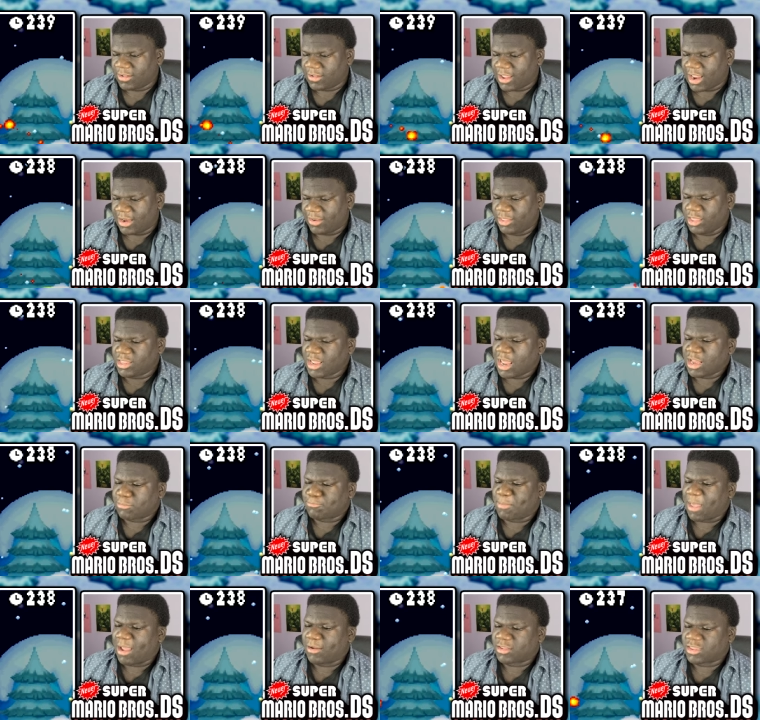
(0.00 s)
And these guys
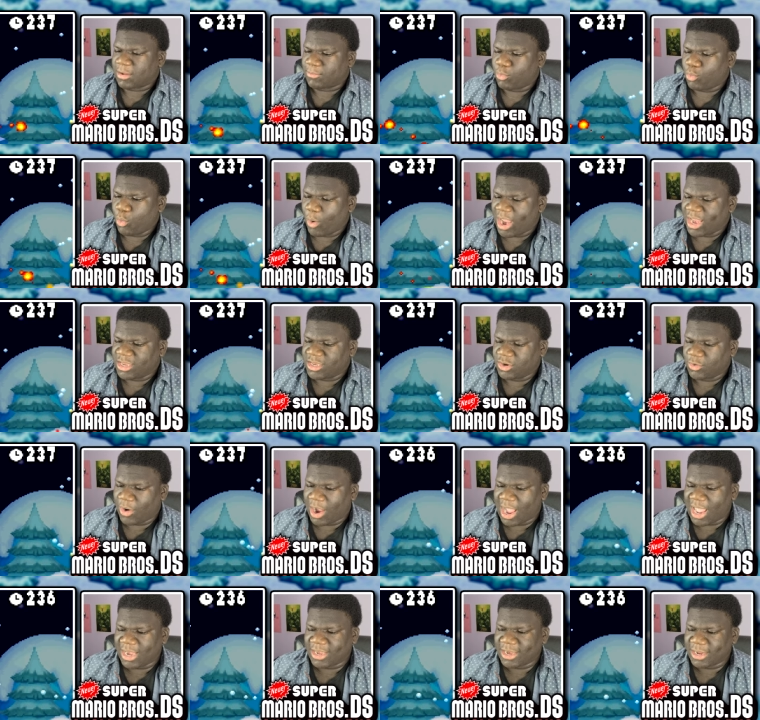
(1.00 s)
bounce up way too
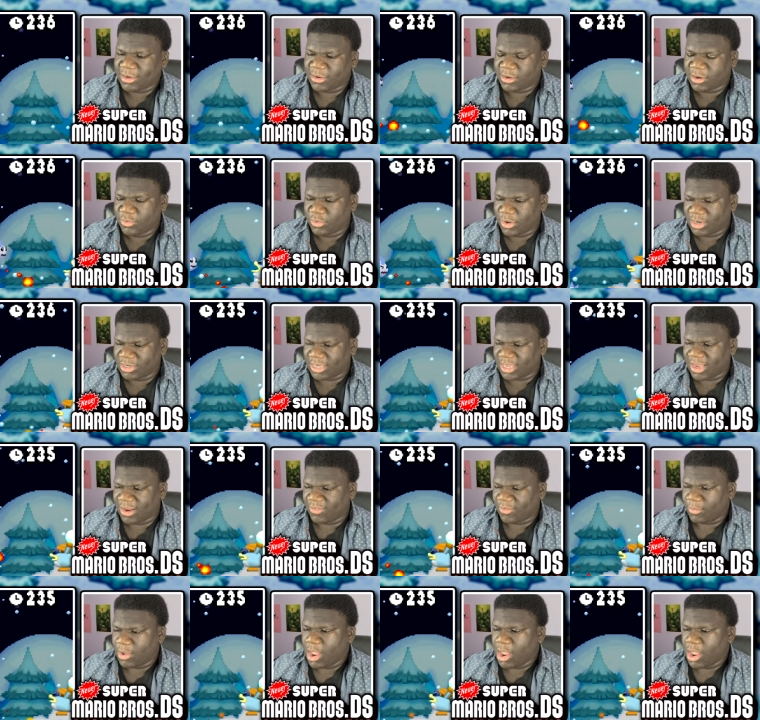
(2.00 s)
high. It takes too long to kill them.